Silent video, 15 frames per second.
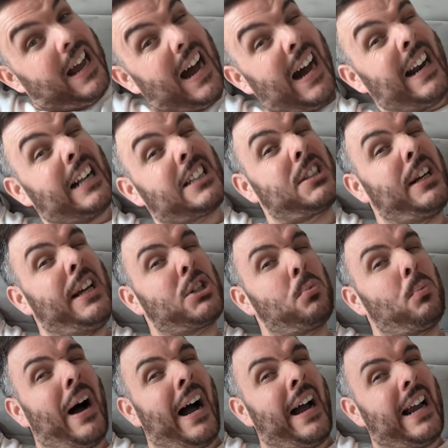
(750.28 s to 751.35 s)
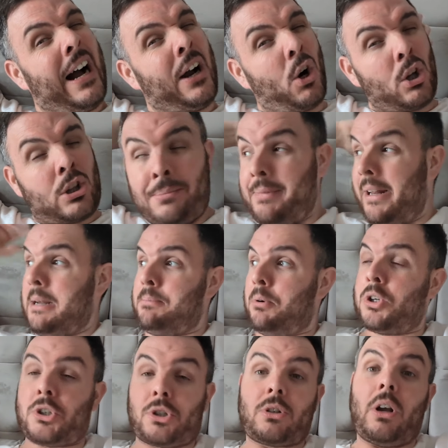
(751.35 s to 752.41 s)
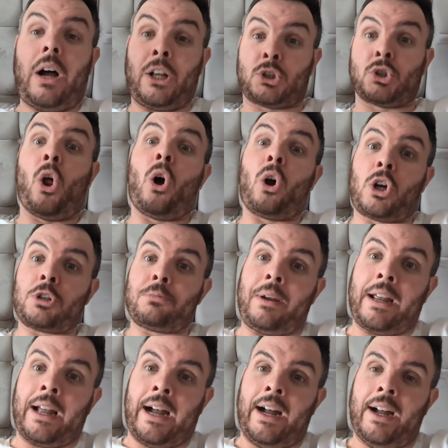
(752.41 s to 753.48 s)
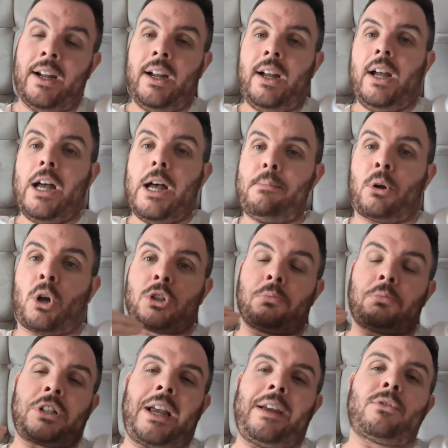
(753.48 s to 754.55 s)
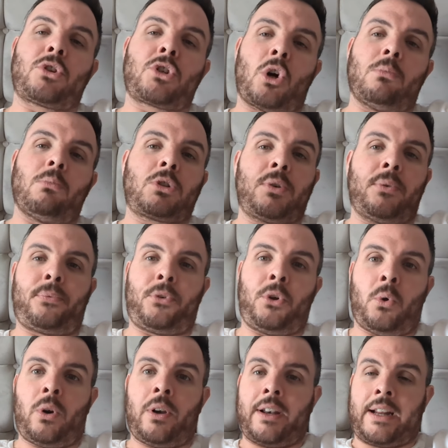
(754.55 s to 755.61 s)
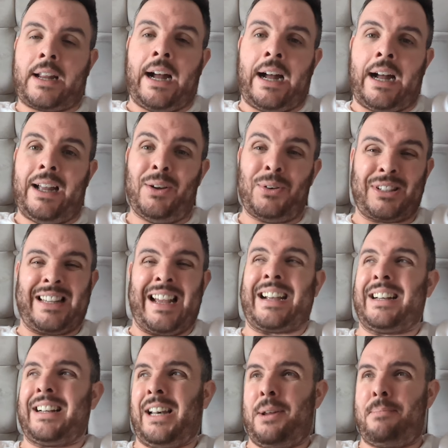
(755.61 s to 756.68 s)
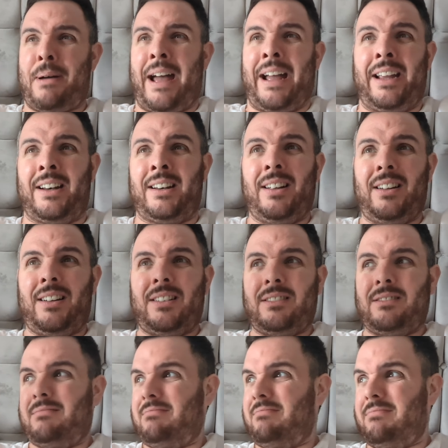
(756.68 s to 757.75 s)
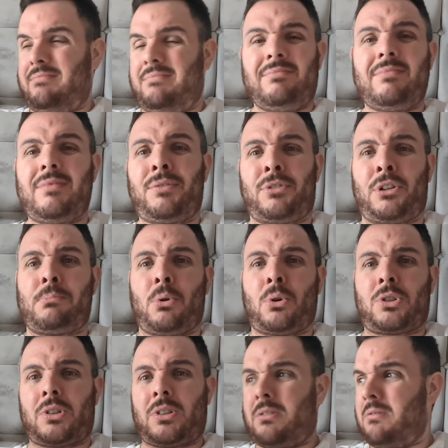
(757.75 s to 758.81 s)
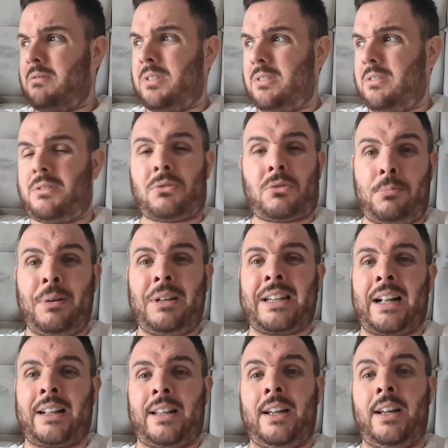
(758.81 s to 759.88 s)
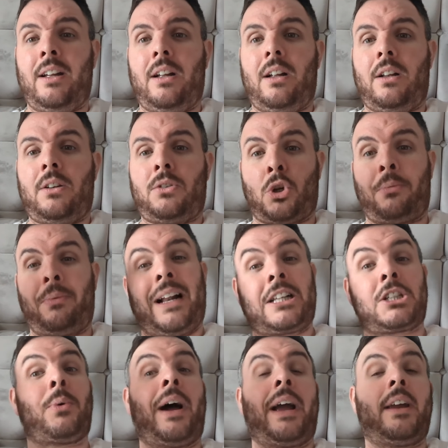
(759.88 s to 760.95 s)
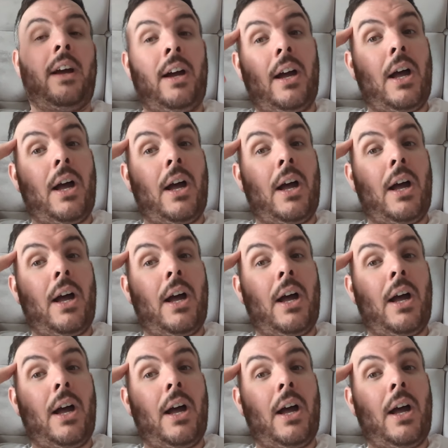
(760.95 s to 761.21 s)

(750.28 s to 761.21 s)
and that's the reason why I got the minibus as long as my car, because I'm saving so much on fuel in the car. It was technically paying for the bus to be sat there. Do you know what I mean? That's why I